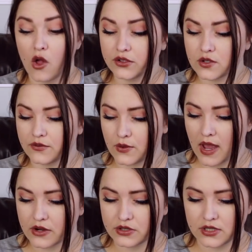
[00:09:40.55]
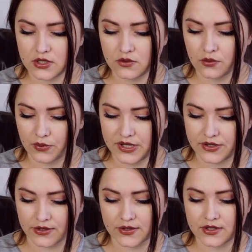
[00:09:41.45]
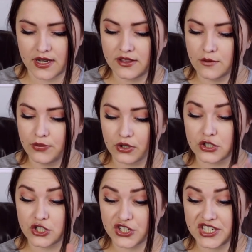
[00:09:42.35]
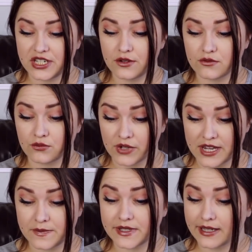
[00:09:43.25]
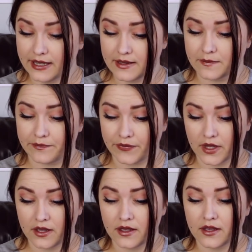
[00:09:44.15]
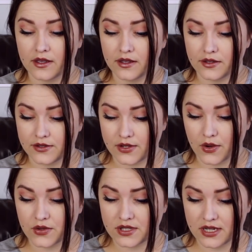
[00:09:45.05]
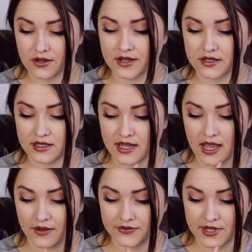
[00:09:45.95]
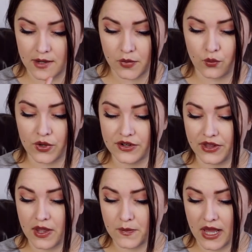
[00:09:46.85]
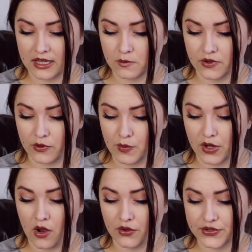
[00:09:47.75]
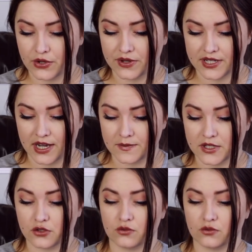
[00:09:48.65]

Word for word: Also, if you actually do the research, in the book, she rapes him. So seriously effed up, but weirdly compelling movie, but also at times it